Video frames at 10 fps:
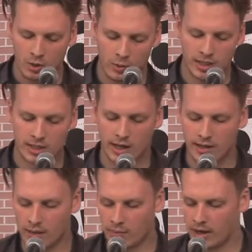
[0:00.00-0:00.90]
With his
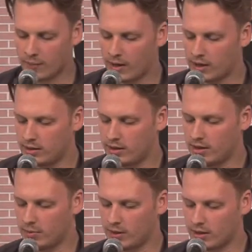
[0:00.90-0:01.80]
hiking backpack
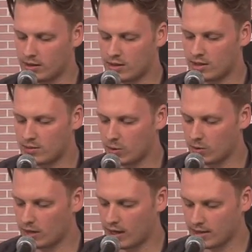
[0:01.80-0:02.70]
leaned up against the
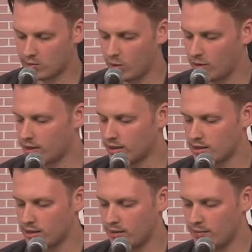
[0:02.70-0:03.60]
smoked glass wall next
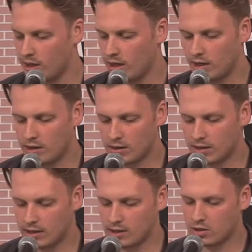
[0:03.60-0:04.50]
to him, he
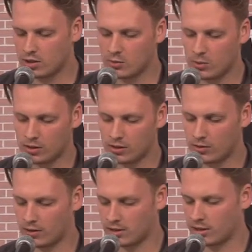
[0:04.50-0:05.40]
looks like he's just walked
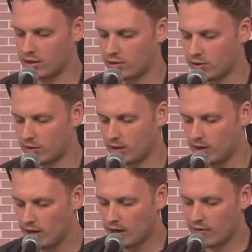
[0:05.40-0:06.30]
across the country,
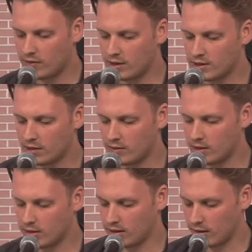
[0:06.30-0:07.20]
evidence of
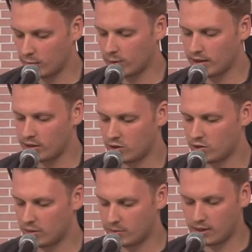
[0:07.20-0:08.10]
a
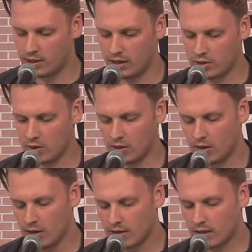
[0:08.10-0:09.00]
relationship to nature
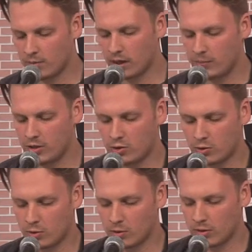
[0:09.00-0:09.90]
that might be
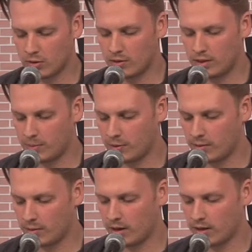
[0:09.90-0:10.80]
truer or deeper
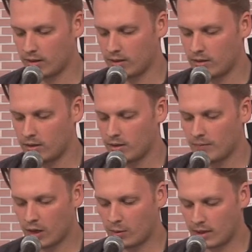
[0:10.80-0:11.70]
than mine.
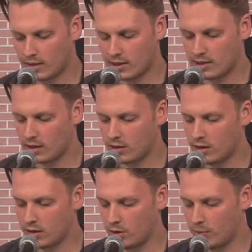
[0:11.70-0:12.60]
I write this down in
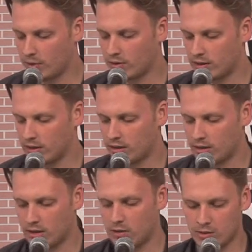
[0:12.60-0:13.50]
a notebook thinking I
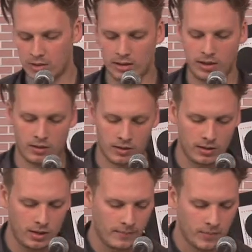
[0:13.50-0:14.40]
could use it later.
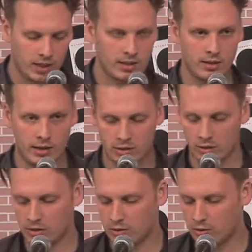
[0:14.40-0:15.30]
Is
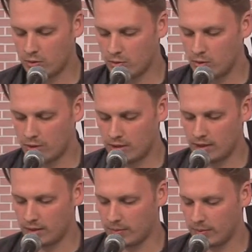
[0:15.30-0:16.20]
nature true or
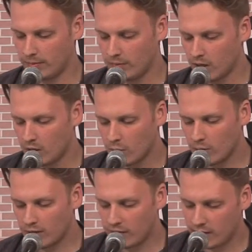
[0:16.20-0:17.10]
deep?
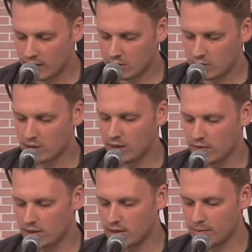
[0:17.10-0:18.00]
Reification
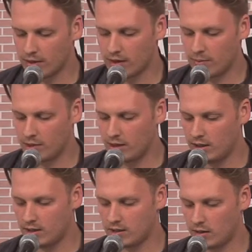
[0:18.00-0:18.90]
of the sublime in
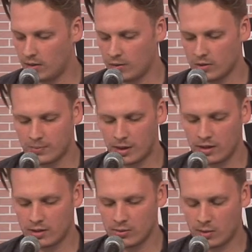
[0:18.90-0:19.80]
his and all those
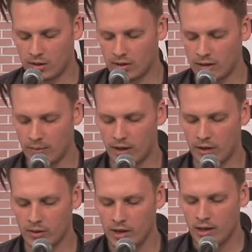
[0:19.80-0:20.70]
bodies walking about.